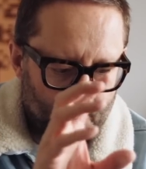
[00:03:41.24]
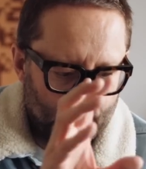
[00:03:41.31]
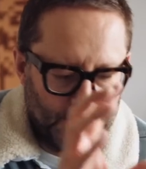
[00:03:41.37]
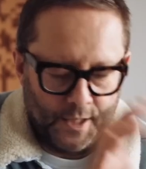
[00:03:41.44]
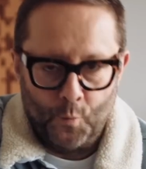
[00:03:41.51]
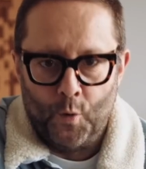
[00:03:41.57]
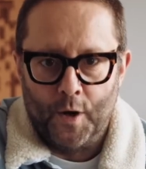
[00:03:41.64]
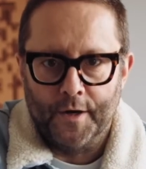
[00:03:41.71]
you
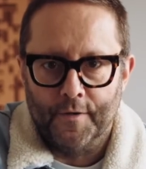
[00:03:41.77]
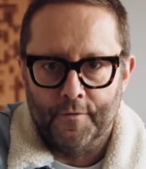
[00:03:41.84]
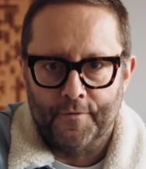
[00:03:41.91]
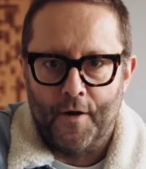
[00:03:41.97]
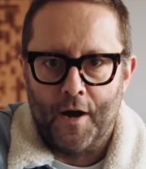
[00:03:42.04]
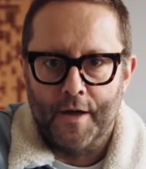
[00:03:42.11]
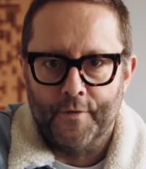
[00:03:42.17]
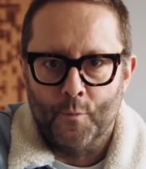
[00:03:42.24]
know, one
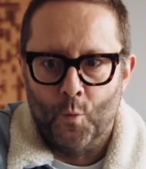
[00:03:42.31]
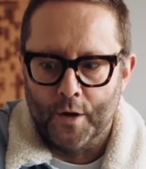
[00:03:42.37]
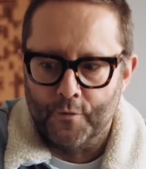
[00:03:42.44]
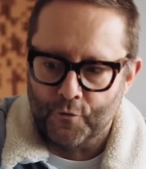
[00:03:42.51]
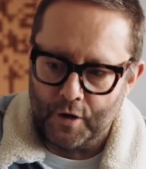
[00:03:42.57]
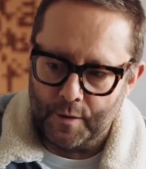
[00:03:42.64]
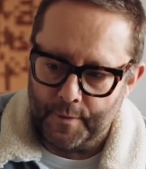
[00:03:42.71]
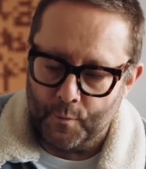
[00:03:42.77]
five in
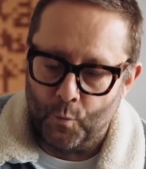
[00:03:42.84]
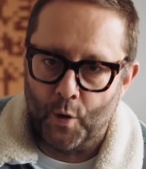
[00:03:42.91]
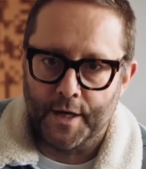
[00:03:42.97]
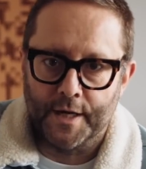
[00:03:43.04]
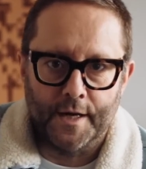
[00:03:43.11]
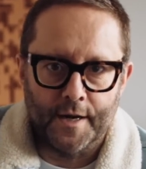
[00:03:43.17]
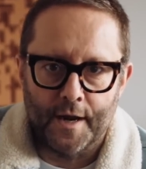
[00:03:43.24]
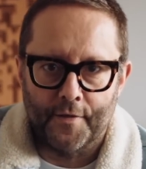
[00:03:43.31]
one room and one
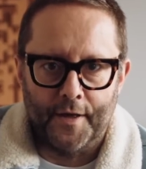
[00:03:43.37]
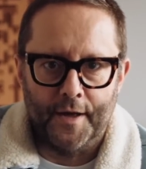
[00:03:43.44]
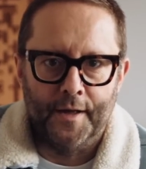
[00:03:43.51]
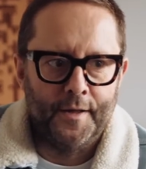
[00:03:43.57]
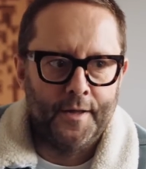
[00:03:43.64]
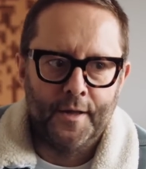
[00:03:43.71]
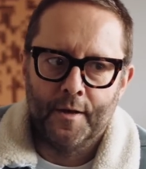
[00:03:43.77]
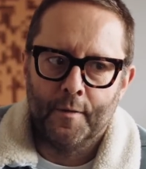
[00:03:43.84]
in another.
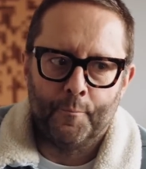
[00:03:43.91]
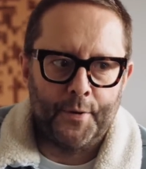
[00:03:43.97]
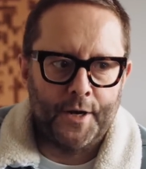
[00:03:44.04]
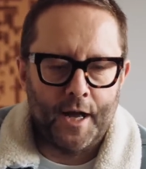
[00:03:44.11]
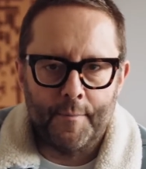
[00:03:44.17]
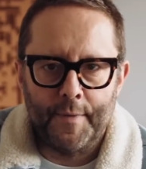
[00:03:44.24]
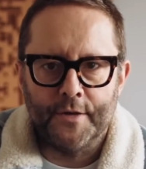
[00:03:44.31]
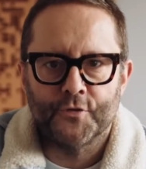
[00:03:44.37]
But
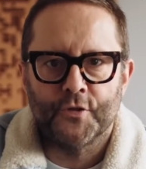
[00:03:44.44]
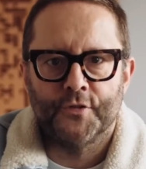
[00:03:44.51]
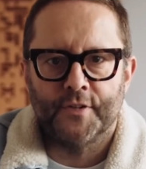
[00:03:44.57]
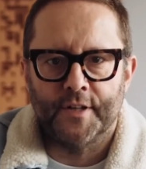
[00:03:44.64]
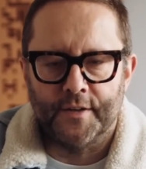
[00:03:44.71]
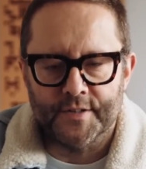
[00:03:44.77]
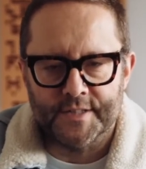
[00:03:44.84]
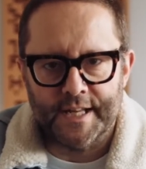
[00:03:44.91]
I'm
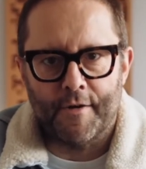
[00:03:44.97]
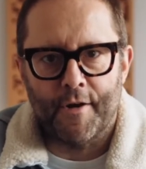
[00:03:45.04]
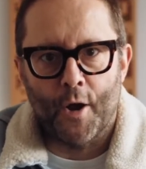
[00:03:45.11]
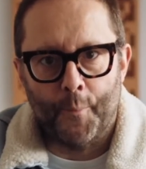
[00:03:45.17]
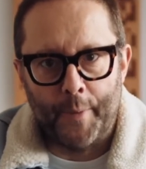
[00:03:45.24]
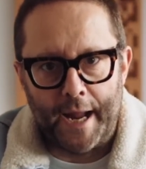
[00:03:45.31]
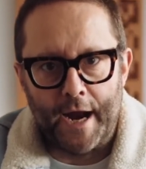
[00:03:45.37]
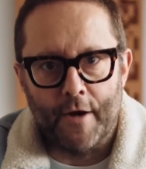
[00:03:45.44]
interested in
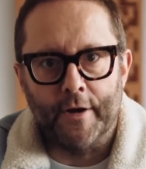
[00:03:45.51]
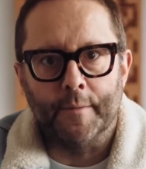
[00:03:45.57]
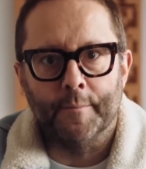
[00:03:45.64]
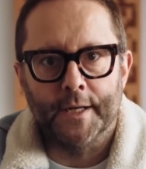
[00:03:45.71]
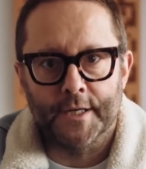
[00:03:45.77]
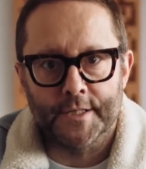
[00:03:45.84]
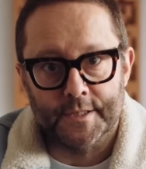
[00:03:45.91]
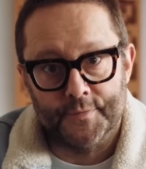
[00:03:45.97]
stereo pairing
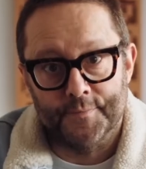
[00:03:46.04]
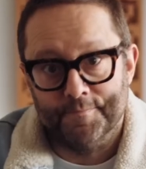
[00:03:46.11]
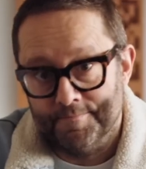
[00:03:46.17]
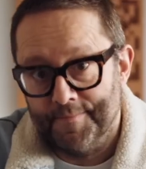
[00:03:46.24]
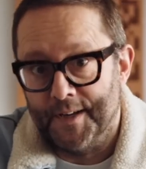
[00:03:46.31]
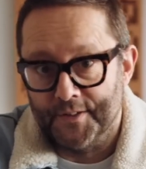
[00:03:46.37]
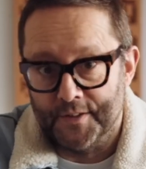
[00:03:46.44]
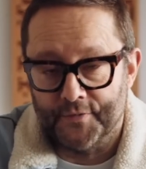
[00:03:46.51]
because of,
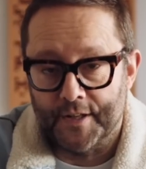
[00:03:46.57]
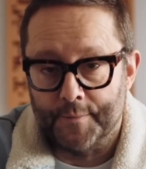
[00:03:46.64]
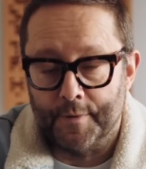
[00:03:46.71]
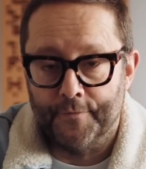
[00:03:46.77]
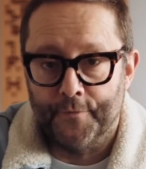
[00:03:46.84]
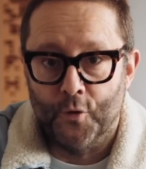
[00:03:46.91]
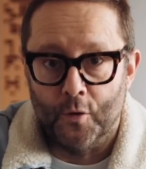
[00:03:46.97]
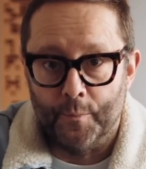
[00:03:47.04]
as I've said
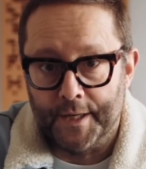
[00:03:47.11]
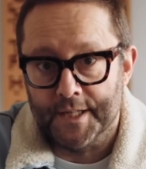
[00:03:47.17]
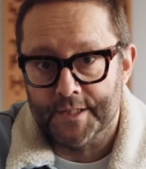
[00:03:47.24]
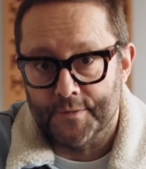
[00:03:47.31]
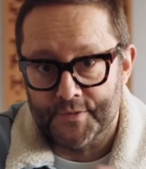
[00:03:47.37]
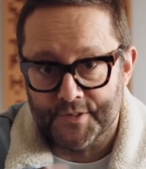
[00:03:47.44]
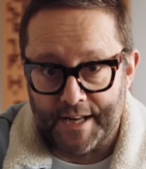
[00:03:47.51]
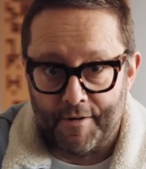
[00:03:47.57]
before, because
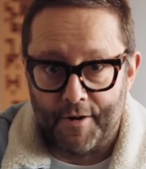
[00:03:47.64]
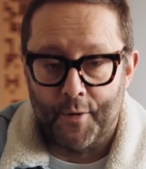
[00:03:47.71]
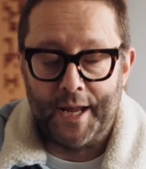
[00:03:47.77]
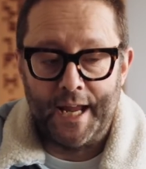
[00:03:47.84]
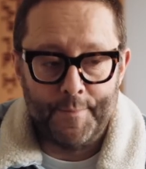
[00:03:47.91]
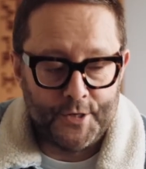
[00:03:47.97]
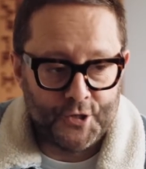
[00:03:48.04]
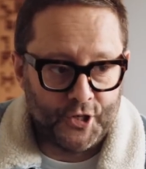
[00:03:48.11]
of stereo
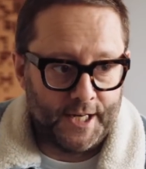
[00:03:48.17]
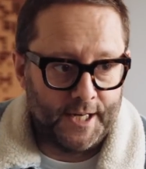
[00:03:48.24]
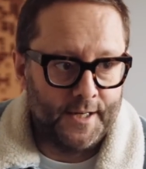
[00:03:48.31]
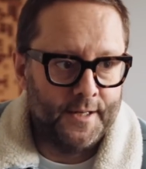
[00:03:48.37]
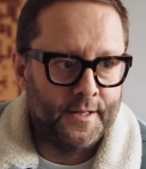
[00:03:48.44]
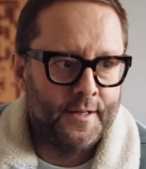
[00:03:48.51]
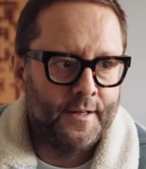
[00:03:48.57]
imaging.